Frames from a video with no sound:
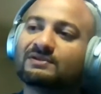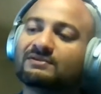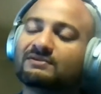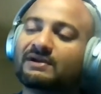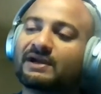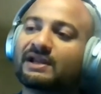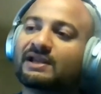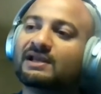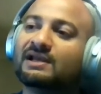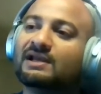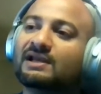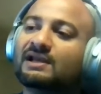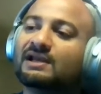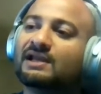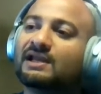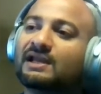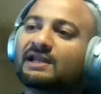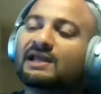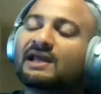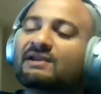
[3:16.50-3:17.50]

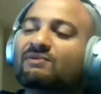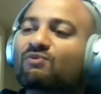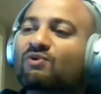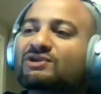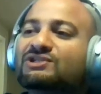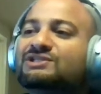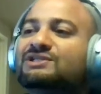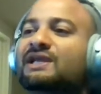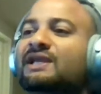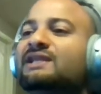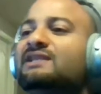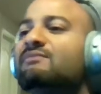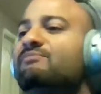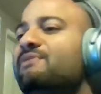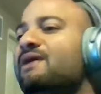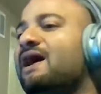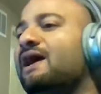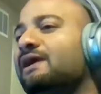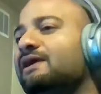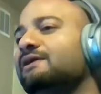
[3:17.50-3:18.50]
Right? And what's in a
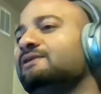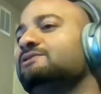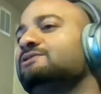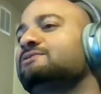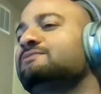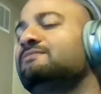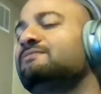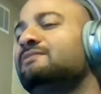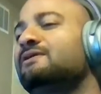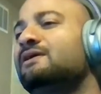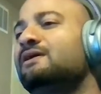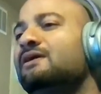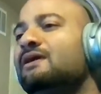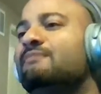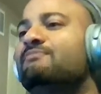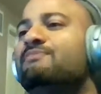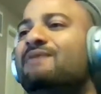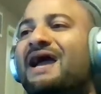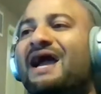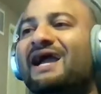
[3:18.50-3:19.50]
package? A
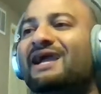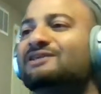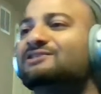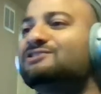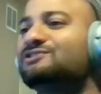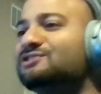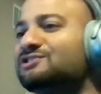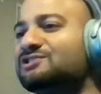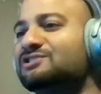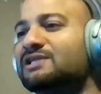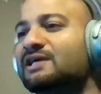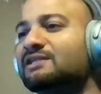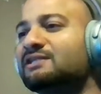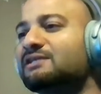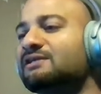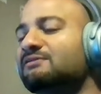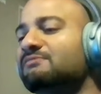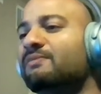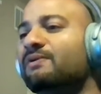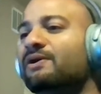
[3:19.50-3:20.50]
package is
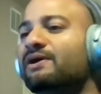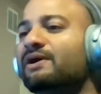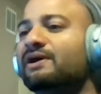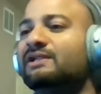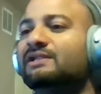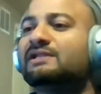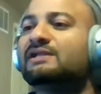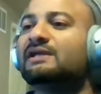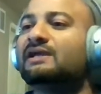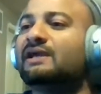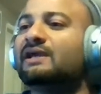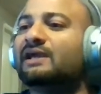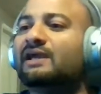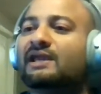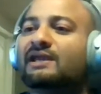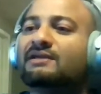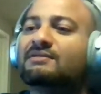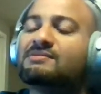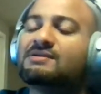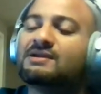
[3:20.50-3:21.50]
nothing but
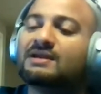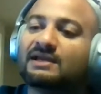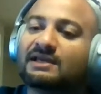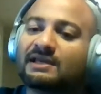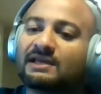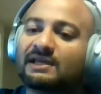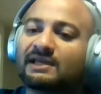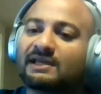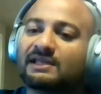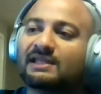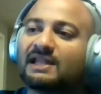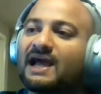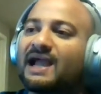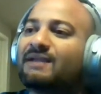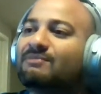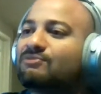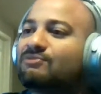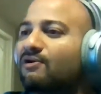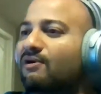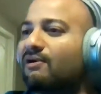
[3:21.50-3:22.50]
a
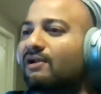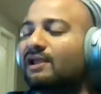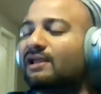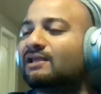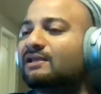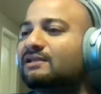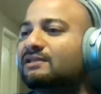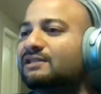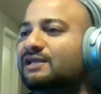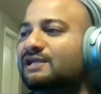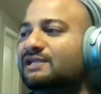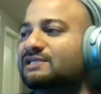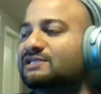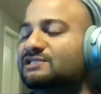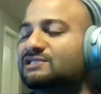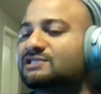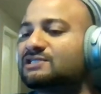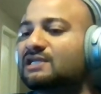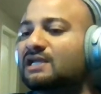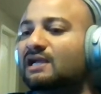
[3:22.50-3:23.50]
library that
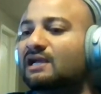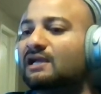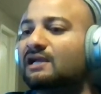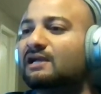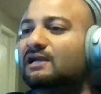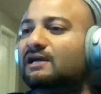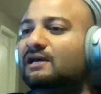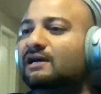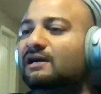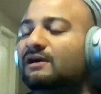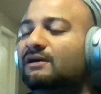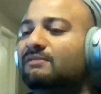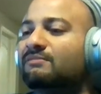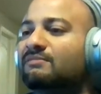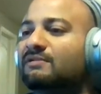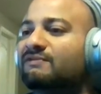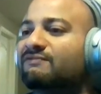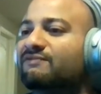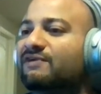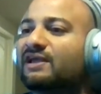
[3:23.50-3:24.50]
is
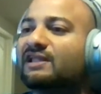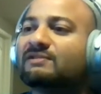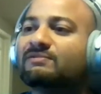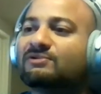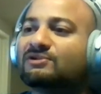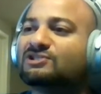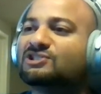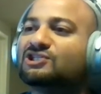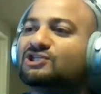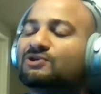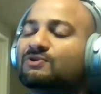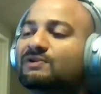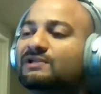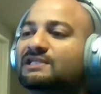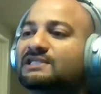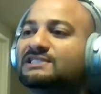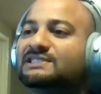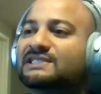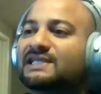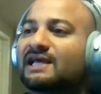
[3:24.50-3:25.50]
available to you in
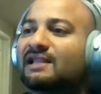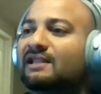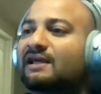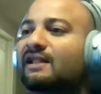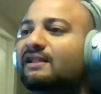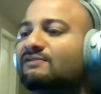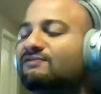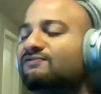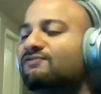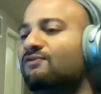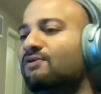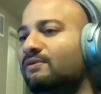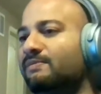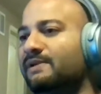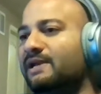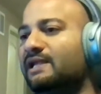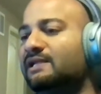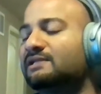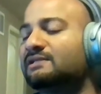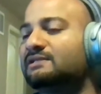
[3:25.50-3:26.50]
a DLL
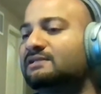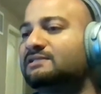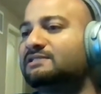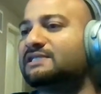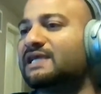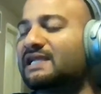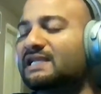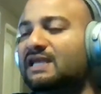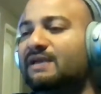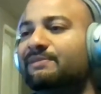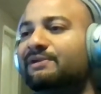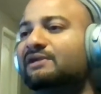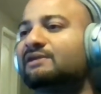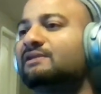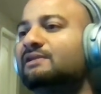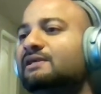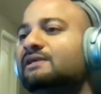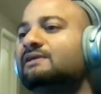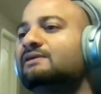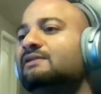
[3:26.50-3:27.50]
format, dynamic
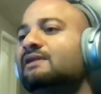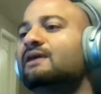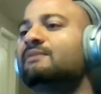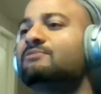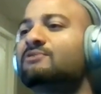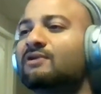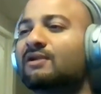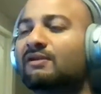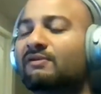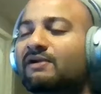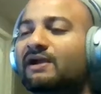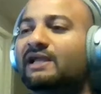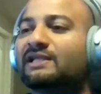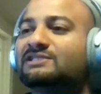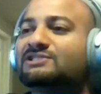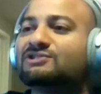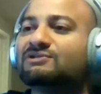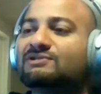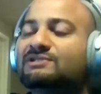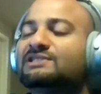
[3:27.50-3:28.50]
link library, right?
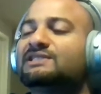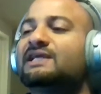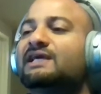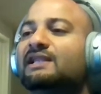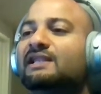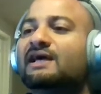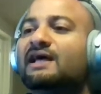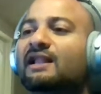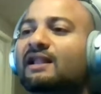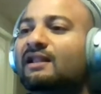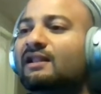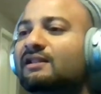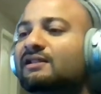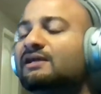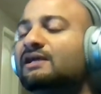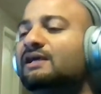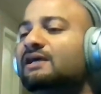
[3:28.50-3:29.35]
So DLL